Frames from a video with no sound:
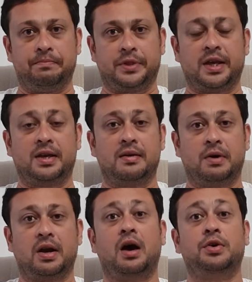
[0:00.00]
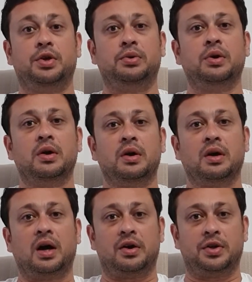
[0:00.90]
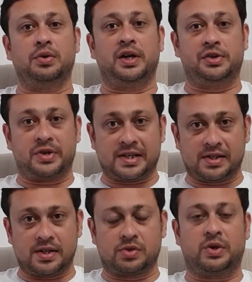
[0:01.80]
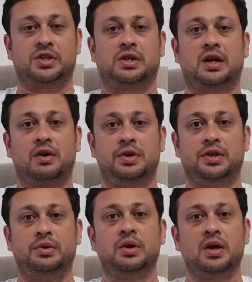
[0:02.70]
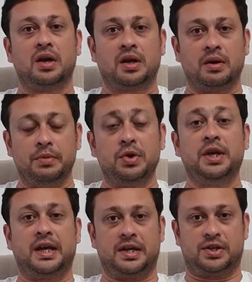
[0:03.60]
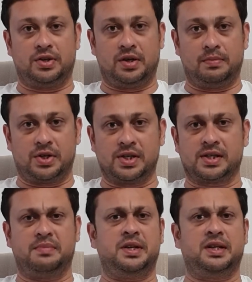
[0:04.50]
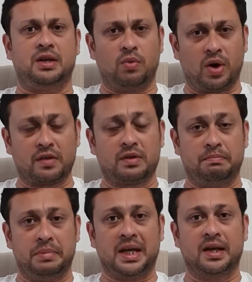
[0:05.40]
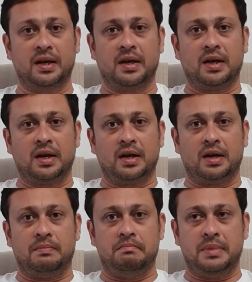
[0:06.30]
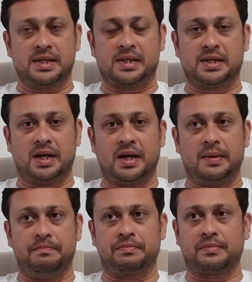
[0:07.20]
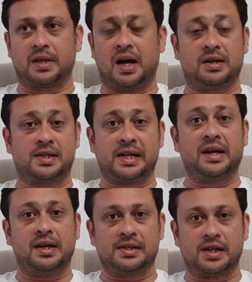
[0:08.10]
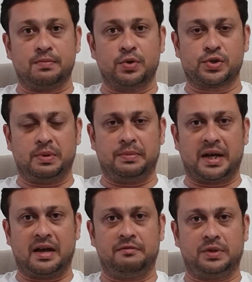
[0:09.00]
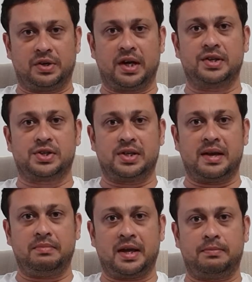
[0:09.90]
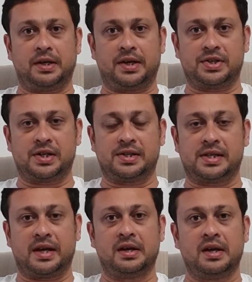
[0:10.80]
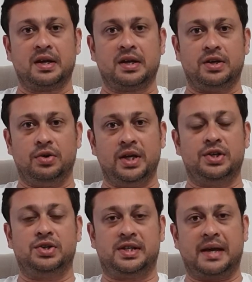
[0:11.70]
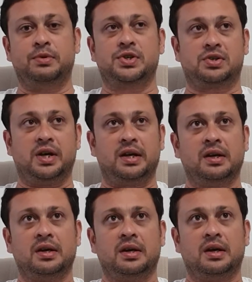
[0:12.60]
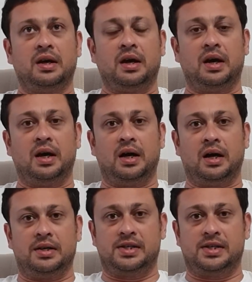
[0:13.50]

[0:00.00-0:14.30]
thinking about how do you address this question, how do you communicate to the admissions committee. One of the big misunderstandings that most people have with regards to the MBA application is that you need to demonstrate a